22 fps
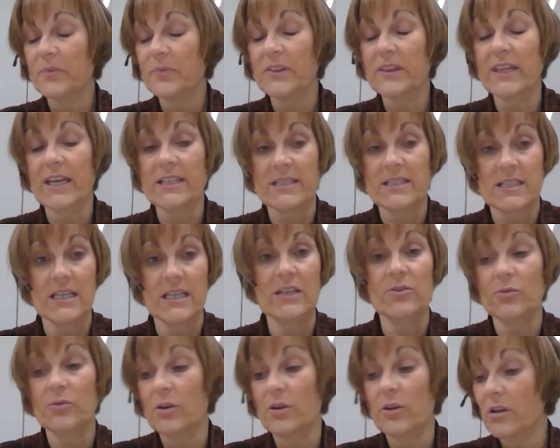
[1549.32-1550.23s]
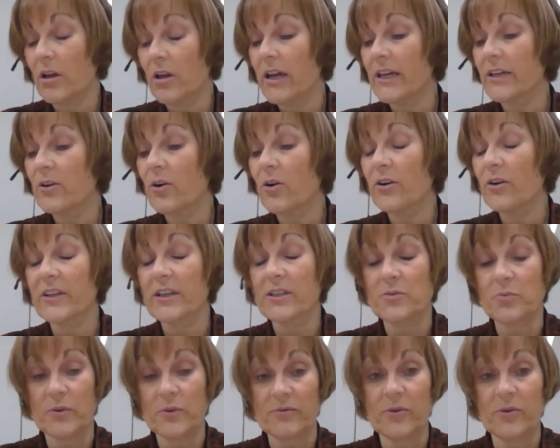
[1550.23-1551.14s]
That's either online or
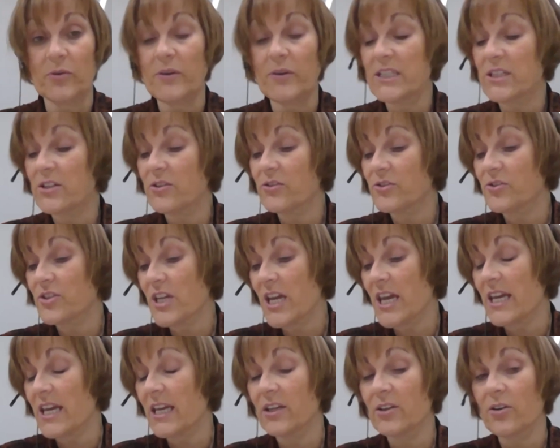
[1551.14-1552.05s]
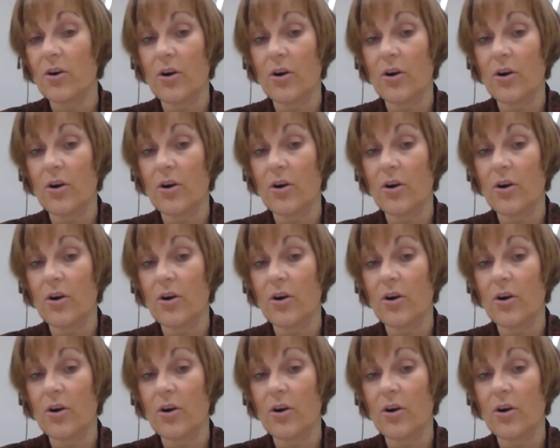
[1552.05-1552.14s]
that we've already undertaken